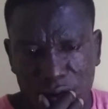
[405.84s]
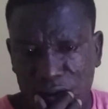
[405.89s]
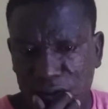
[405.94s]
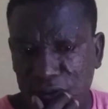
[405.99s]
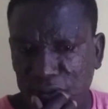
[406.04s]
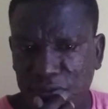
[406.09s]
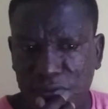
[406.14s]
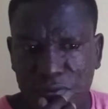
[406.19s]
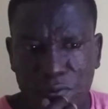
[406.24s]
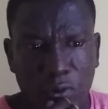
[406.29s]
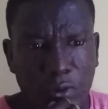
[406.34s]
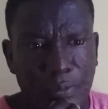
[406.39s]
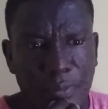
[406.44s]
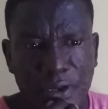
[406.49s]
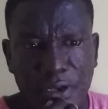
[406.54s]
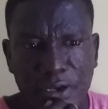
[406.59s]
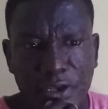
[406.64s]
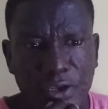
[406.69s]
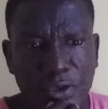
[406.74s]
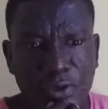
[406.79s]
So
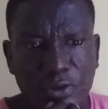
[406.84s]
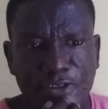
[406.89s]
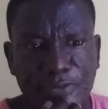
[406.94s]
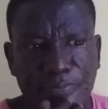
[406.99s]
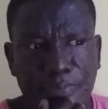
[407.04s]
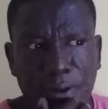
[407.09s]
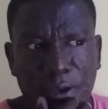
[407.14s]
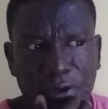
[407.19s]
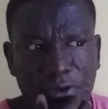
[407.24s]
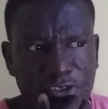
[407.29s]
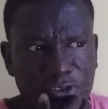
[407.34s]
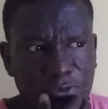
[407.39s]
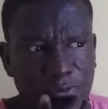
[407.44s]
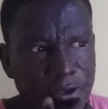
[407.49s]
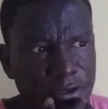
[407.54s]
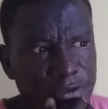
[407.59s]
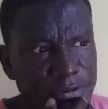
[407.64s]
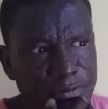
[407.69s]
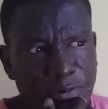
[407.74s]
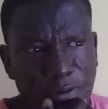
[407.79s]
many huge blogs
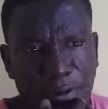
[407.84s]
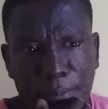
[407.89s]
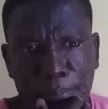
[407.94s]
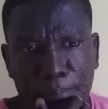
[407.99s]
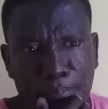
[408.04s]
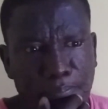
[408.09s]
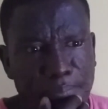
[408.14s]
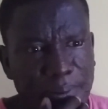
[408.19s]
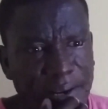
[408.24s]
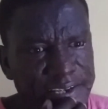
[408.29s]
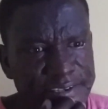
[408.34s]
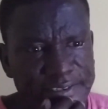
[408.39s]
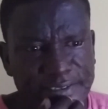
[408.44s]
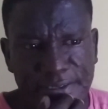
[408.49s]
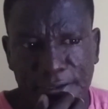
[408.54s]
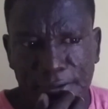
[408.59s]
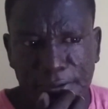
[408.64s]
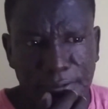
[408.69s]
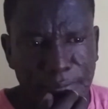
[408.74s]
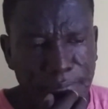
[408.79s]
where you're
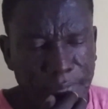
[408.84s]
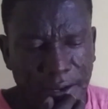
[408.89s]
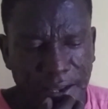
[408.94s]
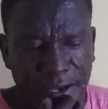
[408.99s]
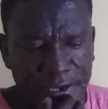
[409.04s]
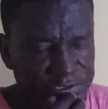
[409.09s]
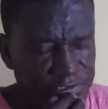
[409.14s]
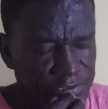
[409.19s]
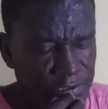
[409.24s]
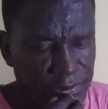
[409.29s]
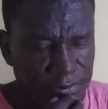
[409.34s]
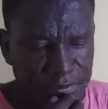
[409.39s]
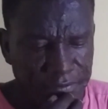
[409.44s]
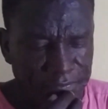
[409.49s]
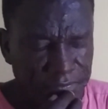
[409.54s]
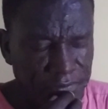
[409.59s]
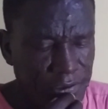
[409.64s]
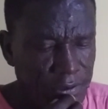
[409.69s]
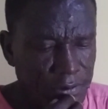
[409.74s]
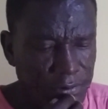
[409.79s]
blasting
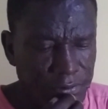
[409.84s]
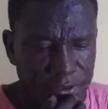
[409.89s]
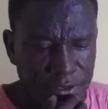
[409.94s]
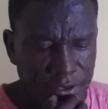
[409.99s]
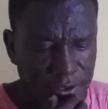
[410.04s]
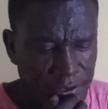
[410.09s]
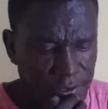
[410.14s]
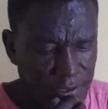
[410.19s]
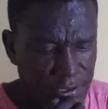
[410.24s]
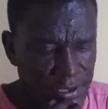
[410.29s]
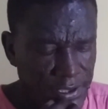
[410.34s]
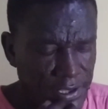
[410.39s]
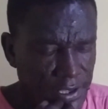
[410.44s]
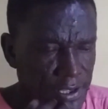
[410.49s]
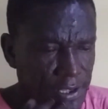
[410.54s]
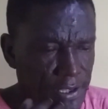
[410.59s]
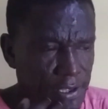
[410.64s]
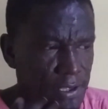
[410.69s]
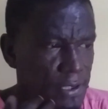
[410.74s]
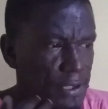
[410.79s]
BLACKSHERIF here and there.
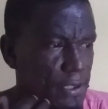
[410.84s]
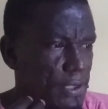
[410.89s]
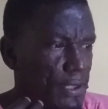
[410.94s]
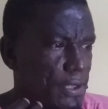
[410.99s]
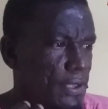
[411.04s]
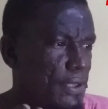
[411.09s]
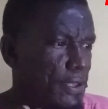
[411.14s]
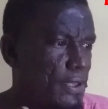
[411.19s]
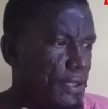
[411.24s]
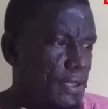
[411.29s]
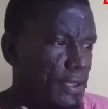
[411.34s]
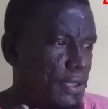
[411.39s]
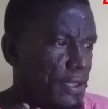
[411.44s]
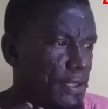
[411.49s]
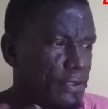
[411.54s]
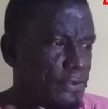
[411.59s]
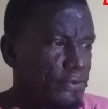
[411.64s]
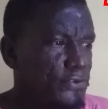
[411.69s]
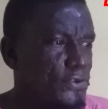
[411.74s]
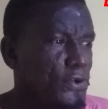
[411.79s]

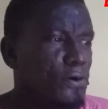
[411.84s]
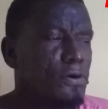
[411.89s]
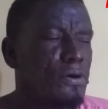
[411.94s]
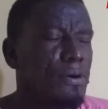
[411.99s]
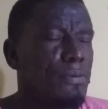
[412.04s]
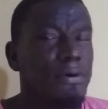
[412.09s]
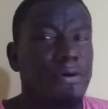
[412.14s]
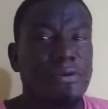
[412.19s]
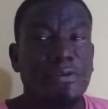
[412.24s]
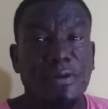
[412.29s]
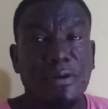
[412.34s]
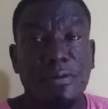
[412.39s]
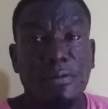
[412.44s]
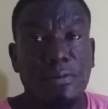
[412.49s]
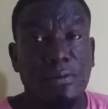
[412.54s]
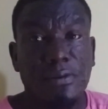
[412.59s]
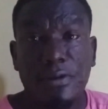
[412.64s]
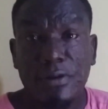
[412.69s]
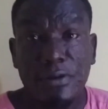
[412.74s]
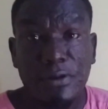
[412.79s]
And talk about
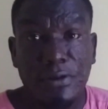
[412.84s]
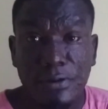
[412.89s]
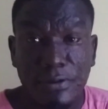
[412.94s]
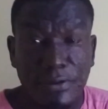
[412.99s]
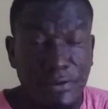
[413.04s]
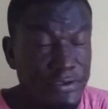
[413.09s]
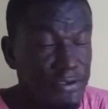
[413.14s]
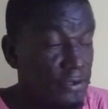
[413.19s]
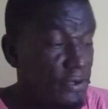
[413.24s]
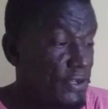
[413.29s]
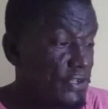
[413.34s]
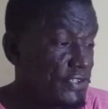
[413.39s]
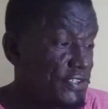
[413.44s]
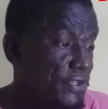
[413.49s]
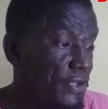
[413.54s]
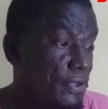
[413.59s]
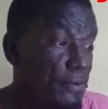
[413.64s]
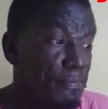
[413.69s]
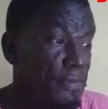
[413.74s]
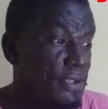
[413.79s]
the
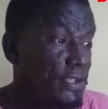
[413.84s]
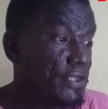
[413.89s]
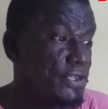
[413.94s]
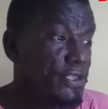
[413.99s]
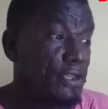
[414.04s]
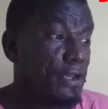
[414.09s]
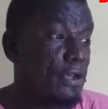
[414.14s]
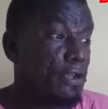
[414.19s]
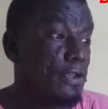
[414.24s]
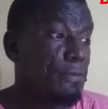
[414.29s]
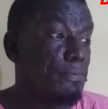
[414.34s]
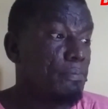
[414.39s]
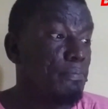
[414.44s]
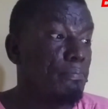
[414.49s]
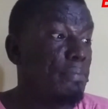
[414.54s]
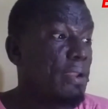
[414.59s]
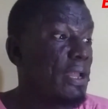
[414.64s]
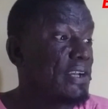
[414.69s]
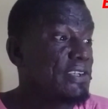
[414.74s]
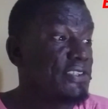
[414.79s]
international media,
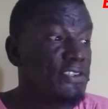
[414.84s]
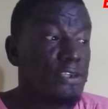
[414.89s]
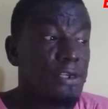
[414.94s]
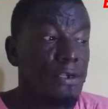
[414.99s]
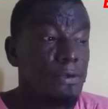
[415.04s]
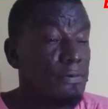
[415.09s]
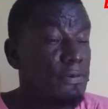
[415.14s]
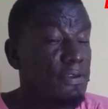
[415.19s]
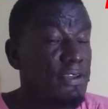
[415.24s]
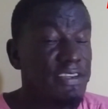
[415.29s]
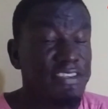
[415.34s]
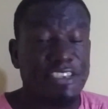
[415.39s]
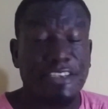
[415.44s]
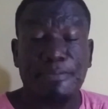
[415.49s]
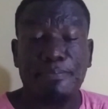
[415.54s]
BLACKSHERIF